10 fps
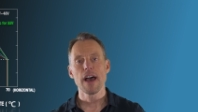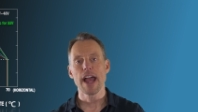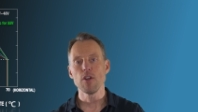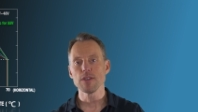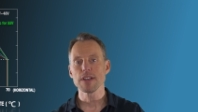
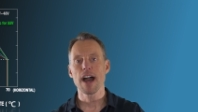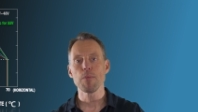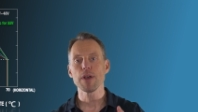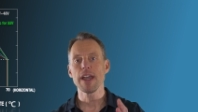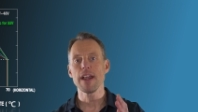I know it's
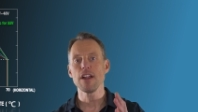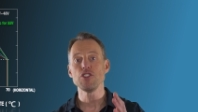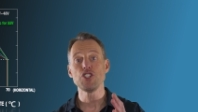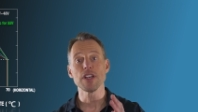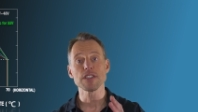
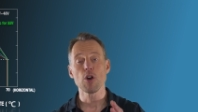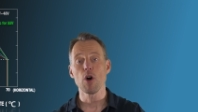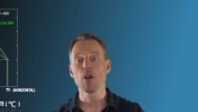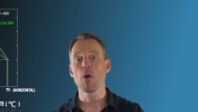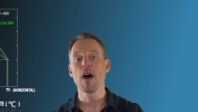complicated, just
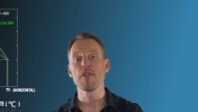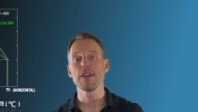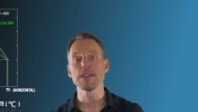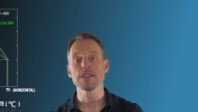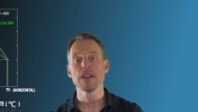call our
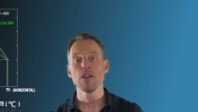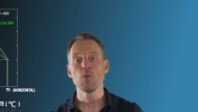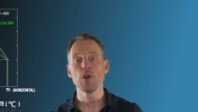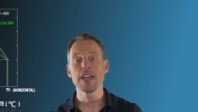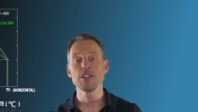office.
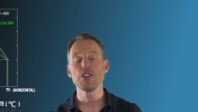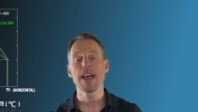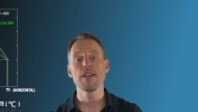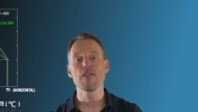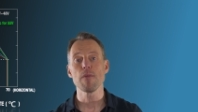We'll get you
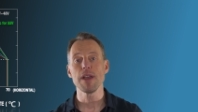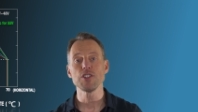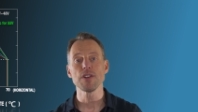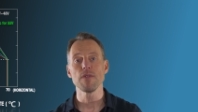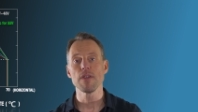that
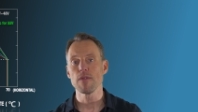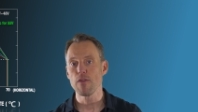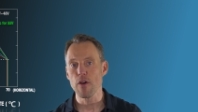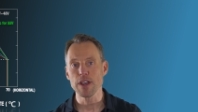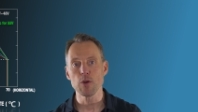information
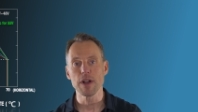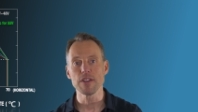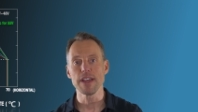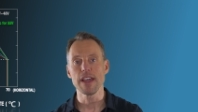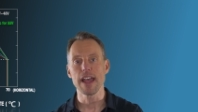very
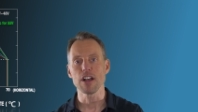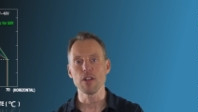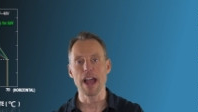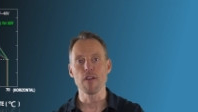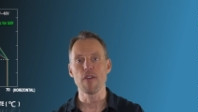quickly and
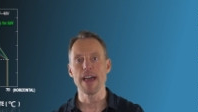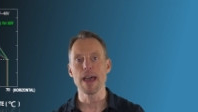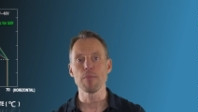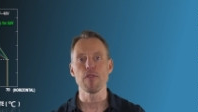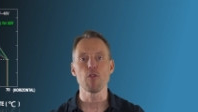clarify
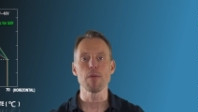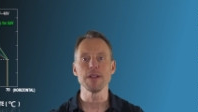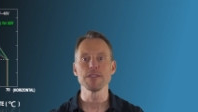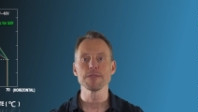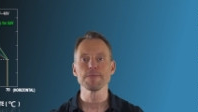that
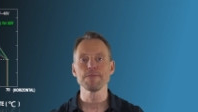performance.